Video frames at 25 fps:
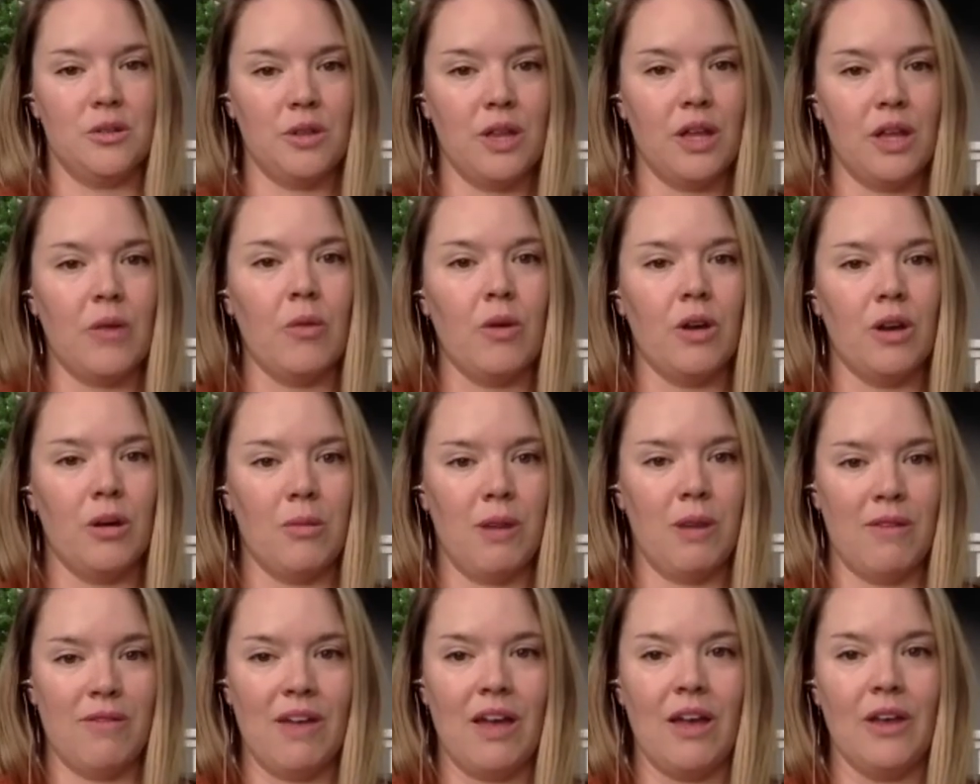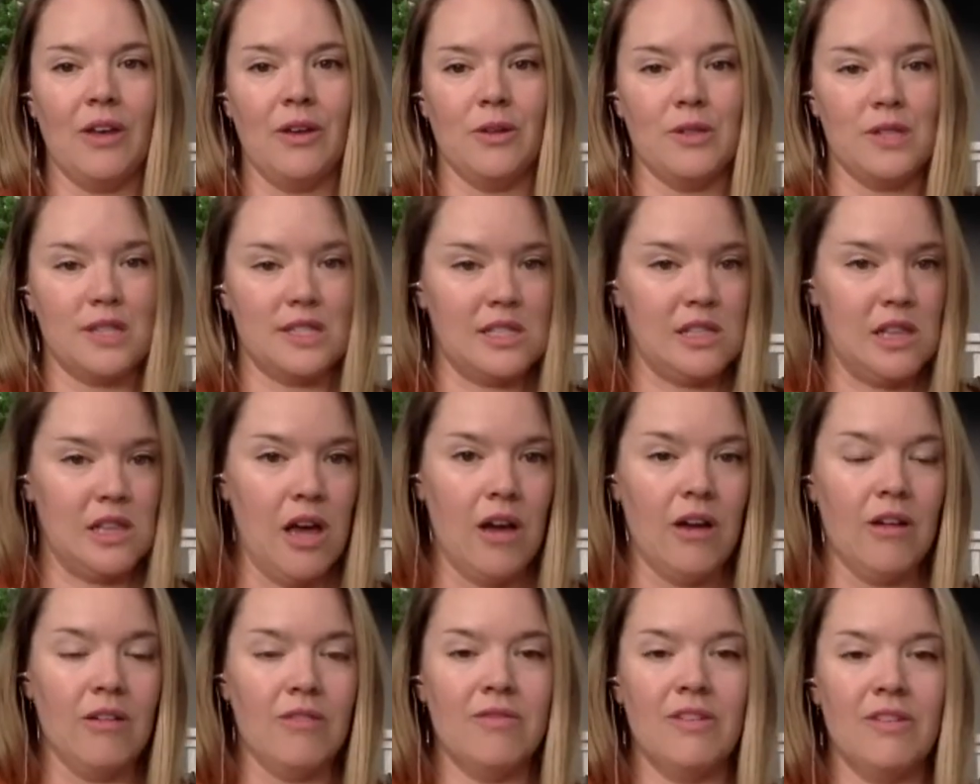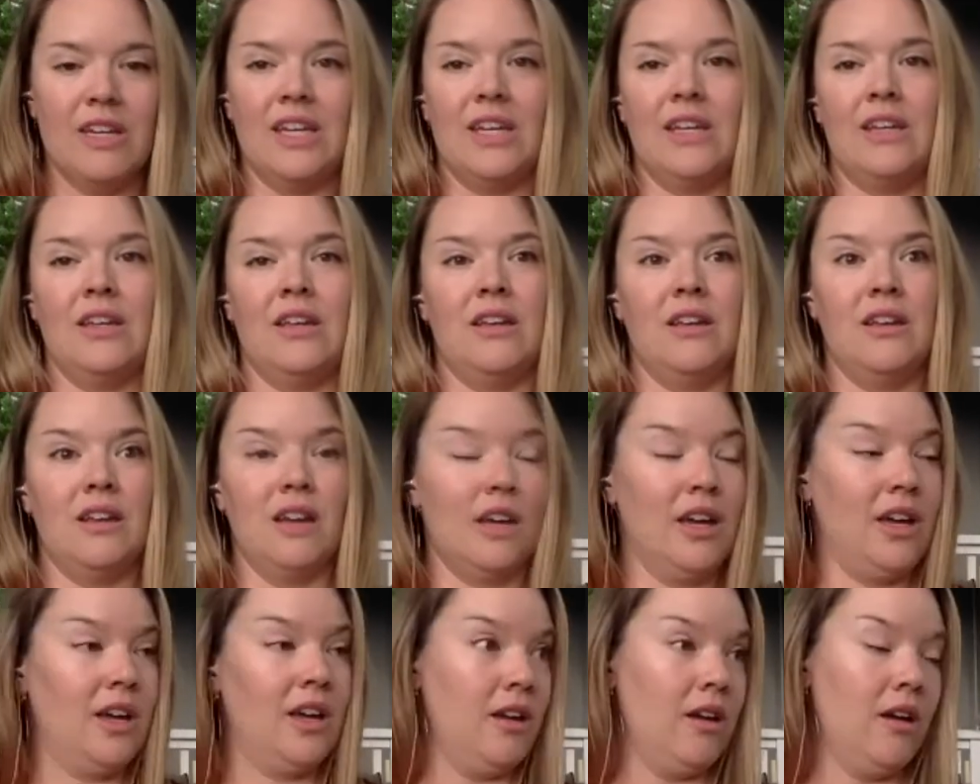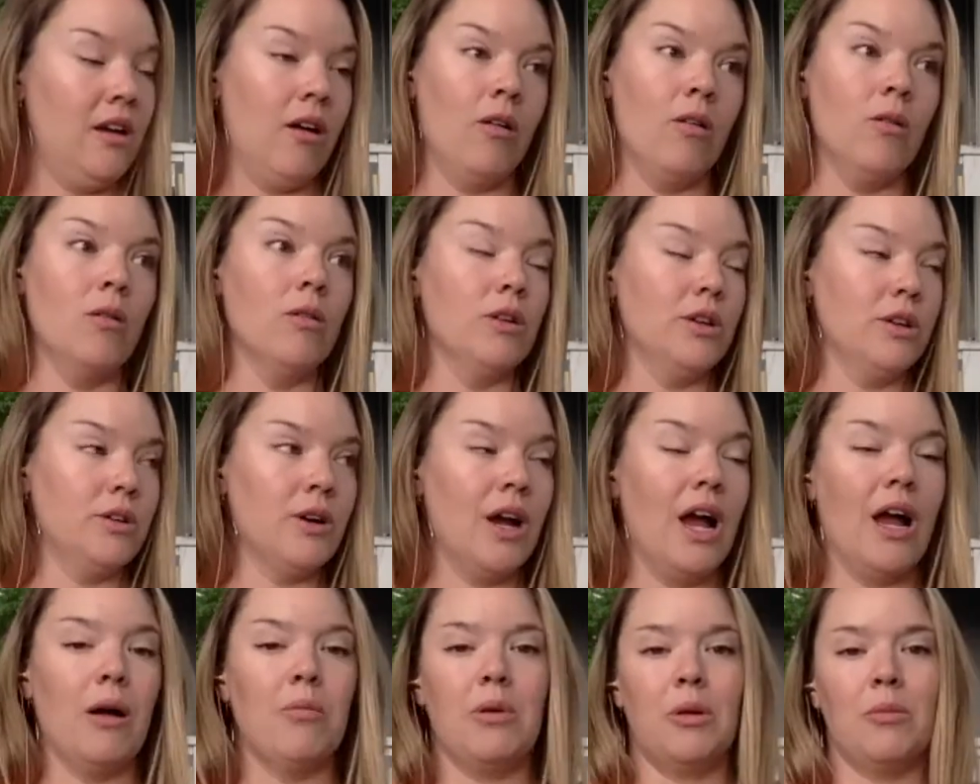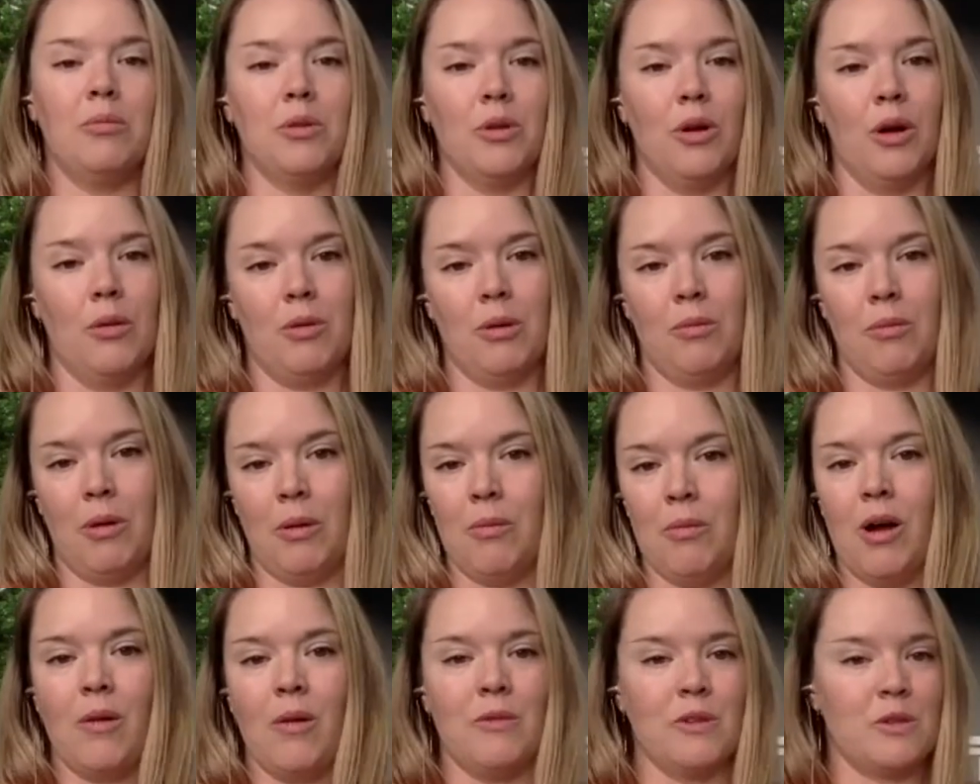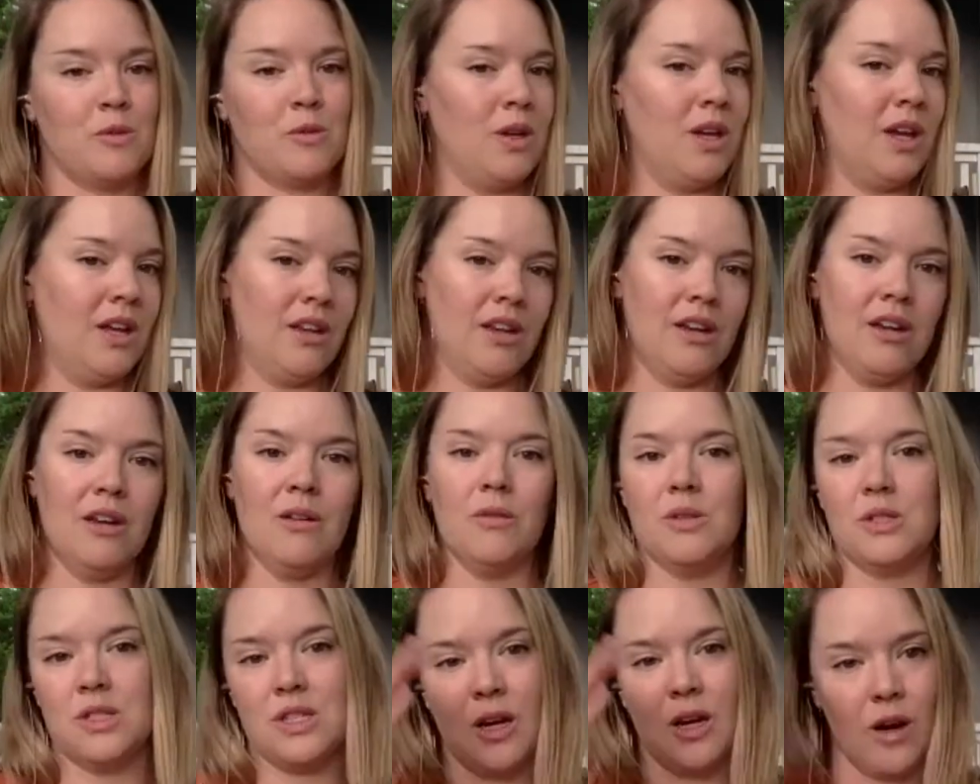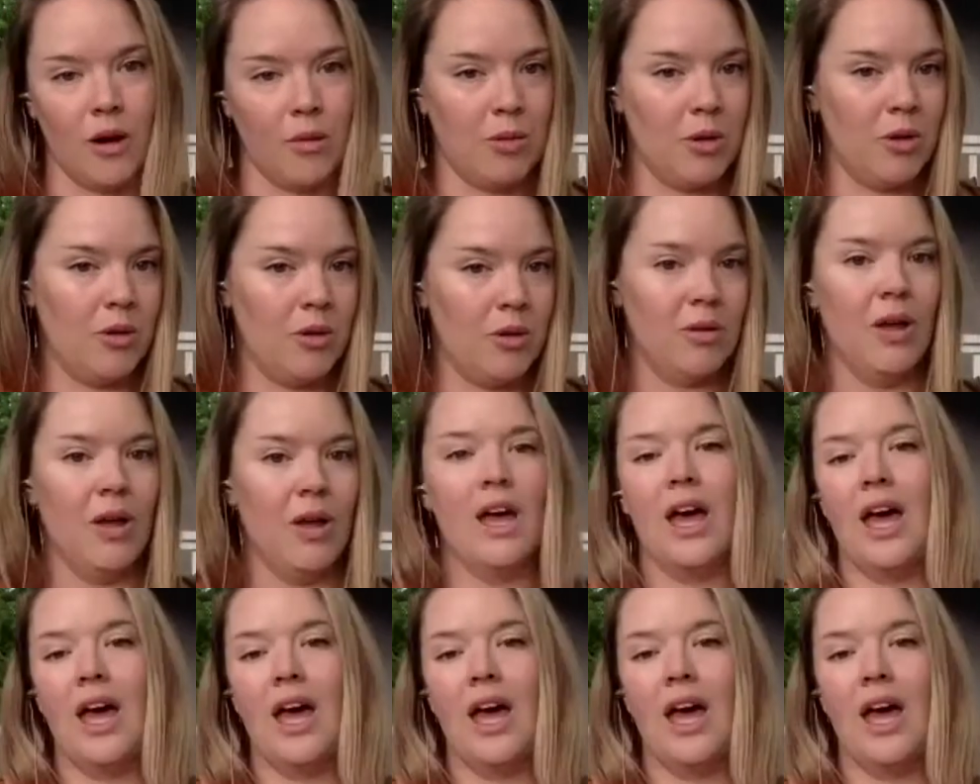Like, one of my values is love, and holy crap, I blew up at my mom this weekend and it was terrible.